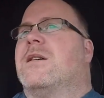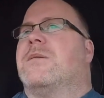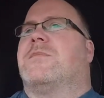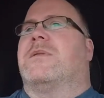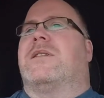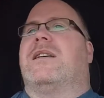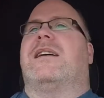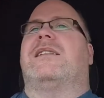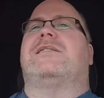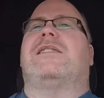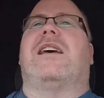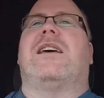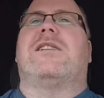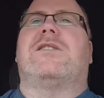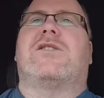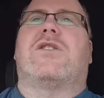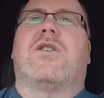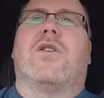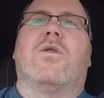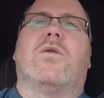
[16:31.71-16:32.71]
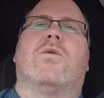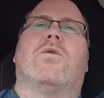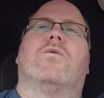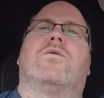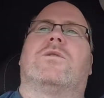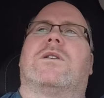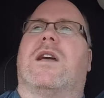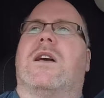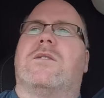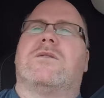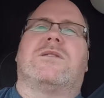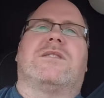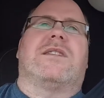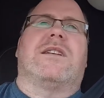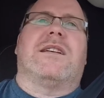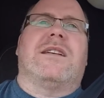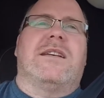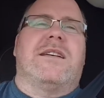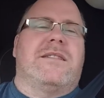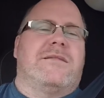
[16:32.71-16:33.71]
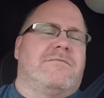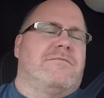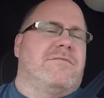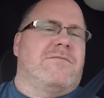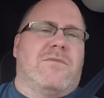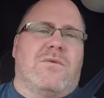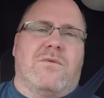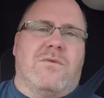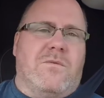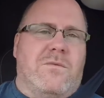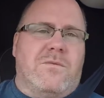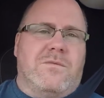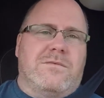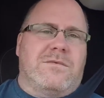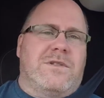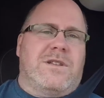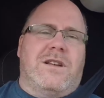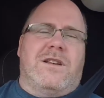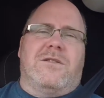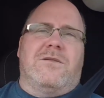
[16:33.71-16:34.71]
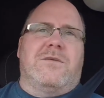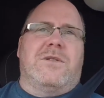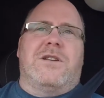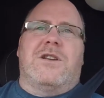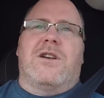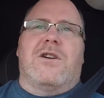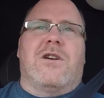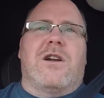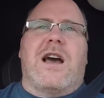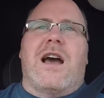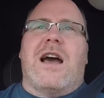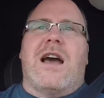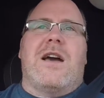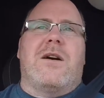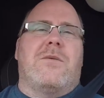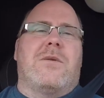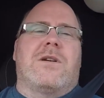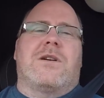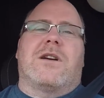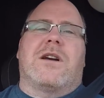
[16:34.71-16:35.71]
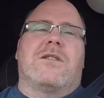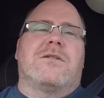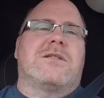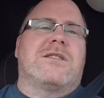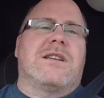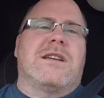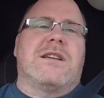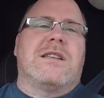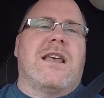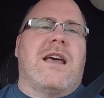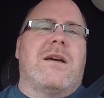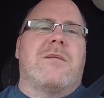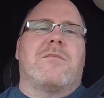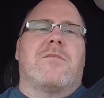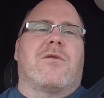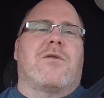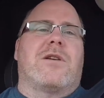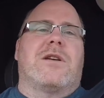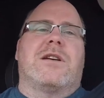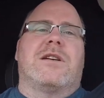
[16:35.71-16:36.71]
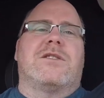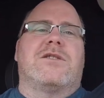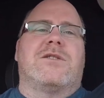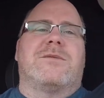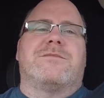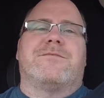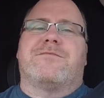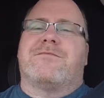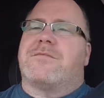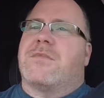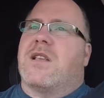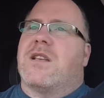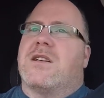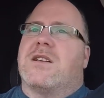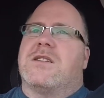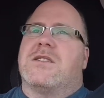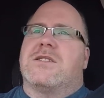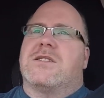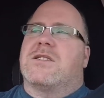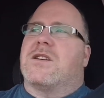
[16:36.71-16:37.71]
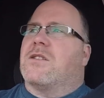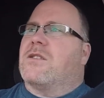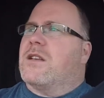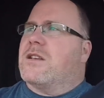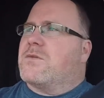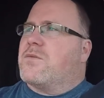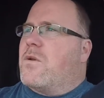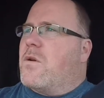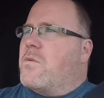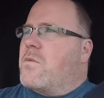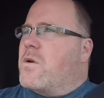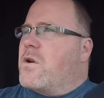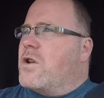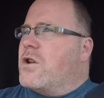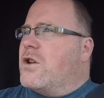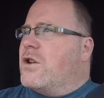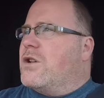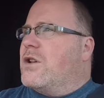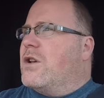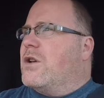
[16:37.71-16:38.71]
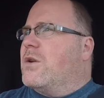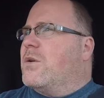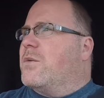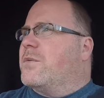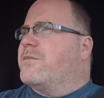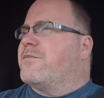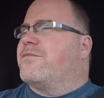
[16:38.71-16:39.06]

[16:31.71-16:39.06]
But they say it's cool to go see, yeah, when you're in Iowa, go see that bridge. So that's what we're going to do.